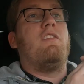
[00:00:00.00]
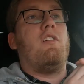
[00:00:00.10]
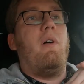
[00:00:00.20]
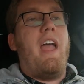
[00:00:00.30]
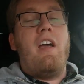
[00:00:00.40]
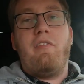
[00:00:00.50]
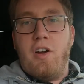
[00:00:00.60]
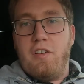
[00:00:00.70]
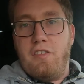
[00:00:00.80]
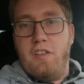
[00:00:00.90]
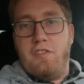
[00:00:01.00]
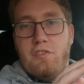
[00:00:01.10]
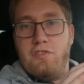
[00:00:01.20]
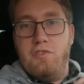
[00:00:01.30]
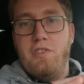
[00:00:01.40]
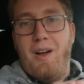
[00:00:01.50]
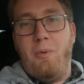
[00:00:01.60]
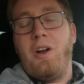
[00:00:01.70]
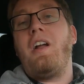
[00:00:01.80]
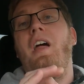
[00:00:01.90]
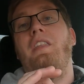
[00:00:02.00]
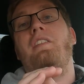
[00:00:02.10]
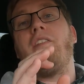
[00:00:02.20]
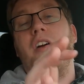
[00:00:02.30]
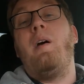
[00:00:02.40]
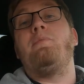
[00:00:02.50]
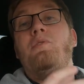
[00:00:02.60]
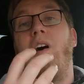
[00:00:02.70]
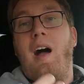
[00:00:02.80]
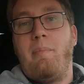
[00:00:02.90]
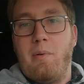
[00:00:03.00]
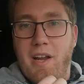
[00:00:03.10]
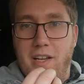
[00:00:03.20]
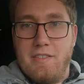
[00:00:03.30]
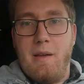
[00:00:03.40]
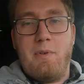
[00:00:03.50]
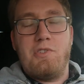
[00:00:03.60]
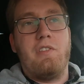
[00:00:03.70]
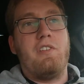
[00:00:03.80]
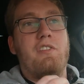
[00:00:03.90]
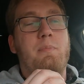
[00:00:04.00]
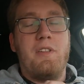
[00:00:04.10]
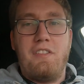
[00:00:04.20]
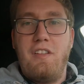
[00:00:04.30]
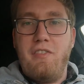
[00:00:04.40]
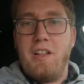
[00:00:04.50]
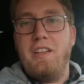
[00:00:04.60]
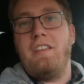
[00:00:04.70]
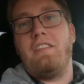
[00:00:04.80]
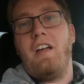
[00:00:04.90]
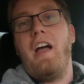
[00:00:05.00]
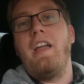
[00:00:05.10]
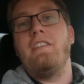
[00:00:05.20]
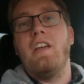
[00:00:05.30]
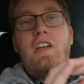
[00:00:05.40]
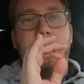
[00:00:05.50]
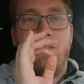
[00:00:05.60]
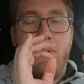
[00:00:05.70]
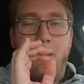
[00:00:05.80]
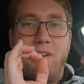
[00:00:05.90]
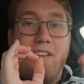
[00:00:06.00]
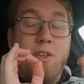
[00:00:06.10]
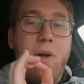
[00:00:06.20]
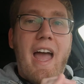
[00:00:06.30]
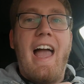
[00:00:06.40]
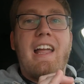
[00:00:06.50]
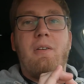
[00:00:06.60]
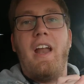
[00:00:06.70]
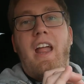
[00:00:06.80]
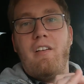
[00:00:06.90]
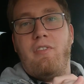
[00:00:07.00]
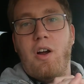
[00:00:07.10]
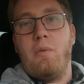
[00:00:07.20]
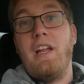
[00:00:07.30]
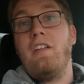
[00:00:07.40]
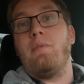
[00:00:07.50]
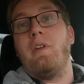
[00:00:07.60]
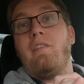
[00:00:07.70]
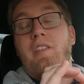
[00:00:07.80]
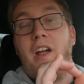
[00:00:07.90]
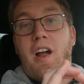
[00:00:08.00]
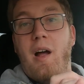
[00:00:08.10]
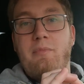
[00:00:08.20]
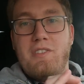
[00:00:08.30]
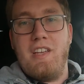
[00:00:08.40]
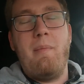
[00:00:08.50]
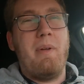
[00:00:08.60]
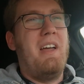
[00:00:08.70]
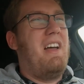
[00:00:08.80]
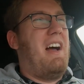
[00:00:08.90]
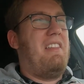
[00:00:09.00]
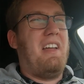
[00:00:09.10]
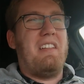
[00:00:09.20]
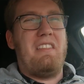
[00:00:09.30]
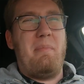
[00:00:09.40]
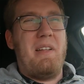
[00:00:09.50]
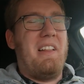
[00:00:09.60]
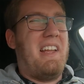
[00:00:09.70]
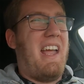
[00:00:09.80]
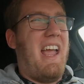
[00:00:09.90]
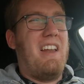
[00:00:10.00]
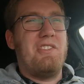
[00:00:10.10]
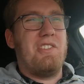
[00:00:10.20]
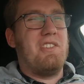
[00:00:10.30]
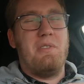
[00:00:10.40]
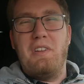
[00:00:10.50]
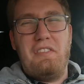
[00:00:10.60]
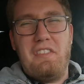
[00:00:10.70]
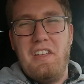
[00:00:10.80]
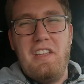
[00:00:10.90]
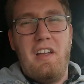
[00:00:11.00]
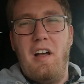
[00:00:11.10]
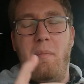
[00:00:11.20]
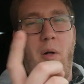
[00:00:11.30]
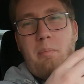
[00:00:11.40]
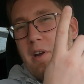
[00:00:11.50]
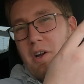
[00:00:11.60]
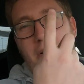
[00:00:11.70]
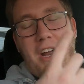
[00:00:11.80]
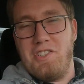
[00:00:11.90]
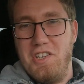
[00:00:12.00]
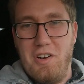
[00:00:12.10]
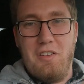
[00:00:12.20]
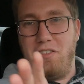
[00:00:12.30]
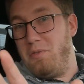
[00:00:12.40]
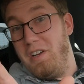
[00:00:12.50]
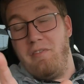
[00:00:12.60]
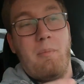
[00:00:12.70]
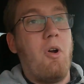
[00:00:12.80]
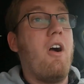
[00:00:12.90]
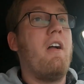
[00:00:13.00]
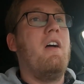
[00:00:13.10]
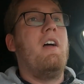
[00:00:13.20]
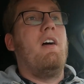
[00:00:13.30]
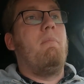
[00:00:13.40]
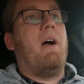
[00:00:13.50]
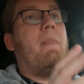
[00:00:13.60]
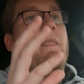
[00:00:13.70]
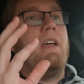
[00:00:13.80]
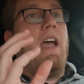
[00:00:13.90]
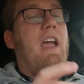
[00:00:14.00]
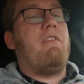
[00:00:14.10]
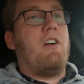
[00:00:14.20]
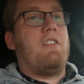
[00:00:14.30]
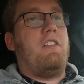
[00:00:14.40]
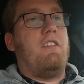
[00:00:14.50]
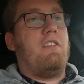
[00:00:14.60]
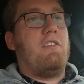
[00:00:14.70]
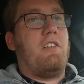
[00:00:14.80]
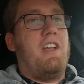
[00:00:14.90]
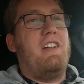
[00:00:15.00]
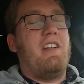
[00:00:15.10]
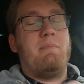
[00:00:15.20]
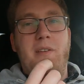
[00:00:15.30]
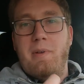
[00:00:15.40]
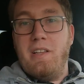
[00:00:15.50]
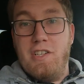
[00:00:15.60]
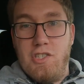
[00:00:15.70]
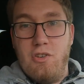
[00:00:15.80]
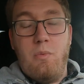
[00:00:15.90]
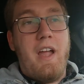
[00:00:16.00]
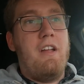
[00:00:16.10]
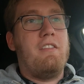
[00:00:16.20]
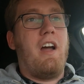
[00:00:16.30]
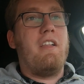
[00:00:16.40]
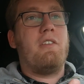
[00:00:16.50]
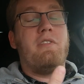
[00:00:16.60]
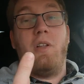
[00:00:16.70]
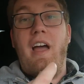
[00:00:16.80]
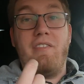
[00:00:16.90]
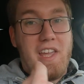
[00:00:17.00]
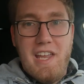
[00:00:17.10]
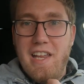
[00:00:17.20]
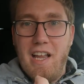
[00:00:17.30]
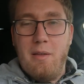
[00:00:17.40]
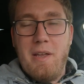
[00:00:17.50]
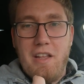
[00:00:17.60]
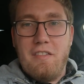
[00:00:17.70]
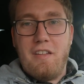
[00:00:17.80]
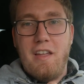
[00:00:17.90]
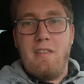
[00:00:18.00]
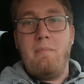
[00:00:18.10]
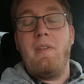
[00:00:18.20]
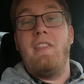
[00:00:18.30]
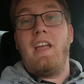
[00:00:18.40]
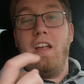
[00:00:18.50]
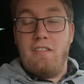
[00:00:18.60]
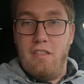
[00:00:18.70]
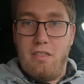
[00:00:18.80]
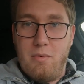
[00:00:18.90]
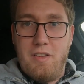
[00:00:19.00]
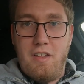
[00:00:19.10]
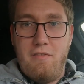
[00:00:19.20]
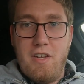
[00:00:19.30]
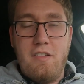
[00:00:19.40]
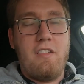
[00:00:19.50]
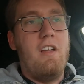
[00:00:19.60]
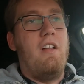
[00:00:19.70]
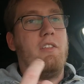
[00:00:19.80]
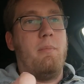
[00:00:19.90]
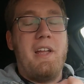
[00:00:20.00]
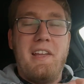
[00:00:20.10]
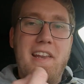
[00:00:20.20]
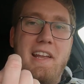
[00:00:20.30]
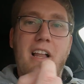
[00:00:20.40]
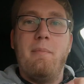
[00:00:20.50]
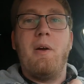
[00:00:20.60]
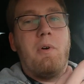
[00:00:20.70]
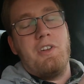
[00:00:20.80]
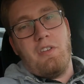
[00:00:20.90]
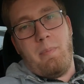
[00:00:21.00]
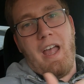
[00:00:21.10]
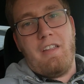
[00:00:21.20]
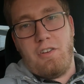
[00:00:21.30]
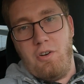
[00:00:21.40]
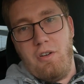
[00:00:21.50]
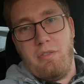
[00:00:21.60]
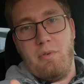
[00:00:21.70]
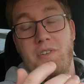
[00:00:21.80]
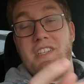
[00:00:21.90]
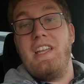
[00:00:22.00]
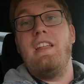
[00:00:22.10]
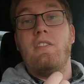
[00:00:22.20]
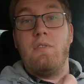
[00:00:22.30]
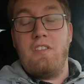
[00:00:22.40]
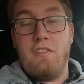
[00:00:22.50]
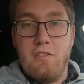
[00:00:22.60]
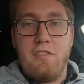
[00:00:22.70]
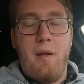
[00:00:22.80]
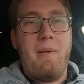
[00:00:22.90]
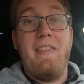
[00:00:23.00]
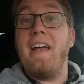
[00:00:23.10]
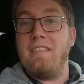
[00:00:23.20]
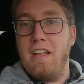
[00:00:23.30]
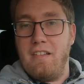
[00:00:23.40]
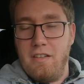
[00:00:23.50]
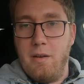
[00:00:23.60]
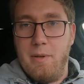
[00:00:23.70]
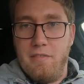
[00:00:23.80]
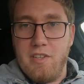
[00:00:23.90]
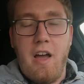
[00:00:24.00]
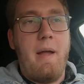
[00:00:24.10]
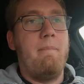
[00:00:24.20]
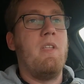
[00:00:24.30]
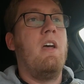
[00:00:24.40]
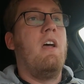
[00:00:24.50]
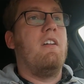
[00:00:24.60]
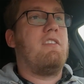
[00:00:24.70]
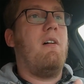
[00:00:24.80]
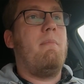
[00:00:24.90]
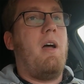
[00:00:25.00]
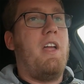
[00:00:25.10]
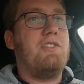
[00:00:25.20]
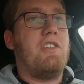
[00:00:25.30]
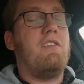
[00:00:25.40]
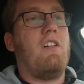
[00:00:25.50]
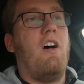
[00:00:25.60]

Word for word: So AFR sensors do not work unless they're up to operating temperature. They're specifically designed to be able to give you accurate AFR readings whenever they're up to temp. I think it's something like 800 degrees C. I'll put a correction here on screen if I'm wrong. But AFR sensors are heated up typically in two ways. Either they'll have a heating element inside them. In the case of the 370s, there'll be a heating element where you just pass current through it to heat those sensors up, and that takes a little bit of time. Some engines